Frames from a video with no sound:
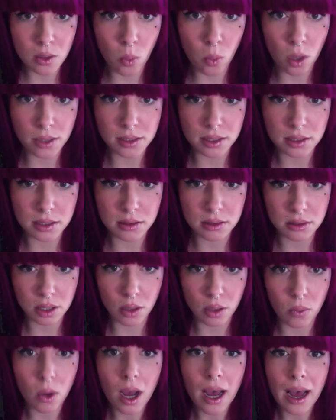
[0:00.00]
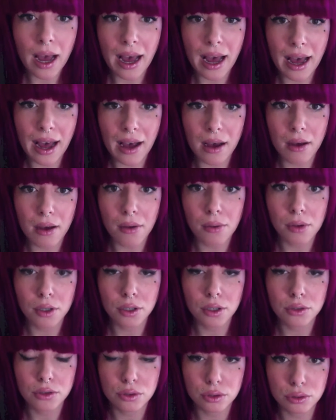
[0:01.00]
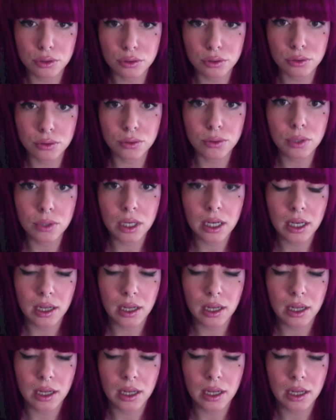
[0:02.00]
wanting to know how to